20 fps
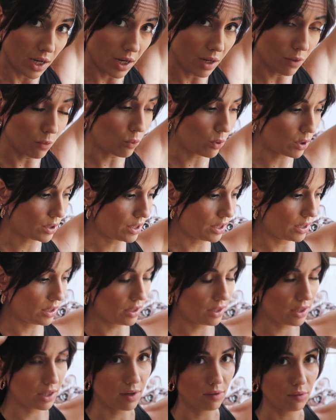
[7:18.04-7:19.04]
it
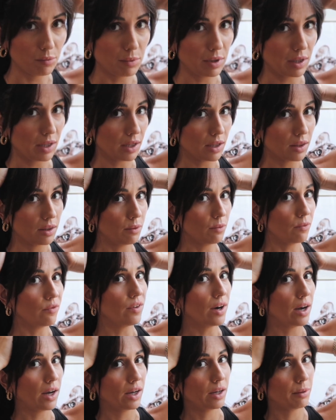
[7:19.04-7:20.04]
wasn't giving me the
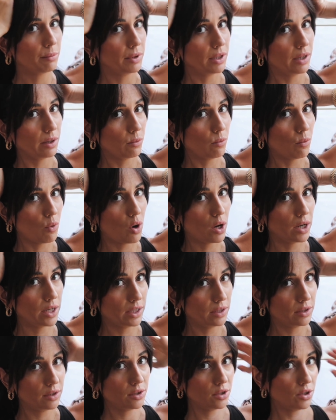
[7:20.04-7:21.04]
vibe that I
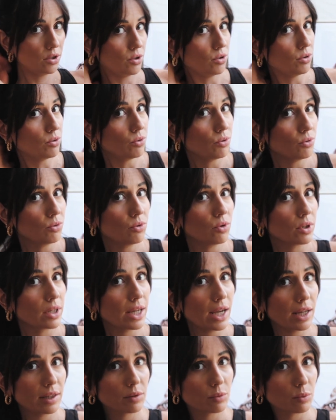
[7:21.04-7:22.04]
wanted to
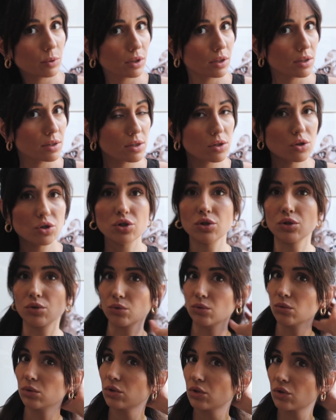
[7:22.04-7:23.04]
get with this
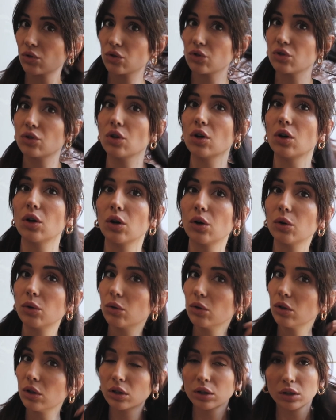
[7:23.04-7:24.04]
shoot.
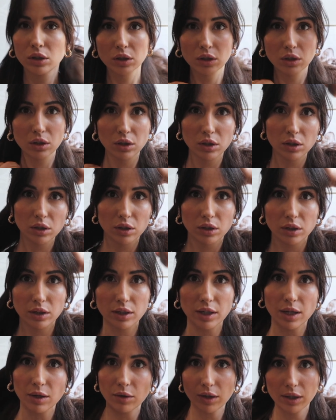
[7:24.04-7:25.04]
So
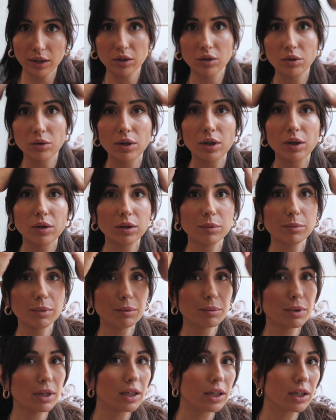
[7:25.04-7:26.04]
now I don't know how I
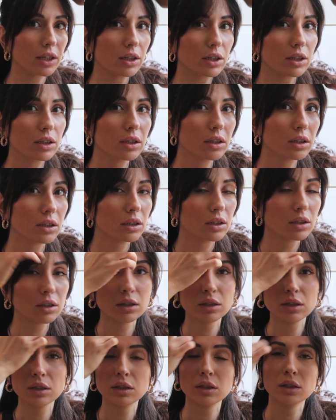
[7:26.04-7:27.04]
made my hair.
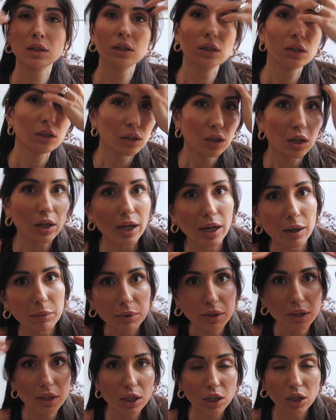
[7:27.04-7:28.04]
Okay, I'm
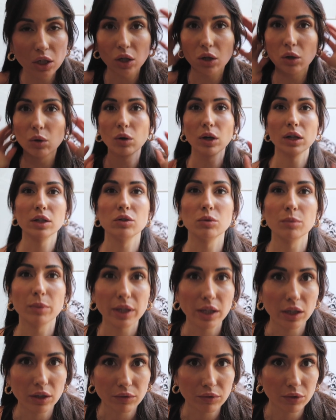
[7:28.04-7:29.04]
gonna go and do my
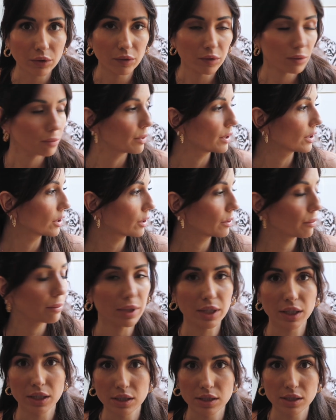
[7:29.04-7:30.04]
hair in front of the mirror
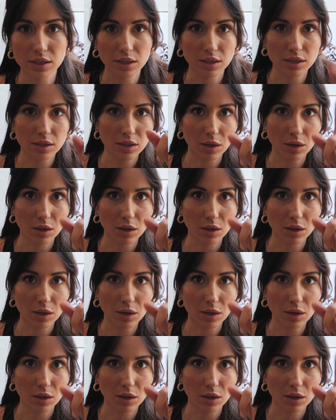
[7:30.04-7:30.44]
because this is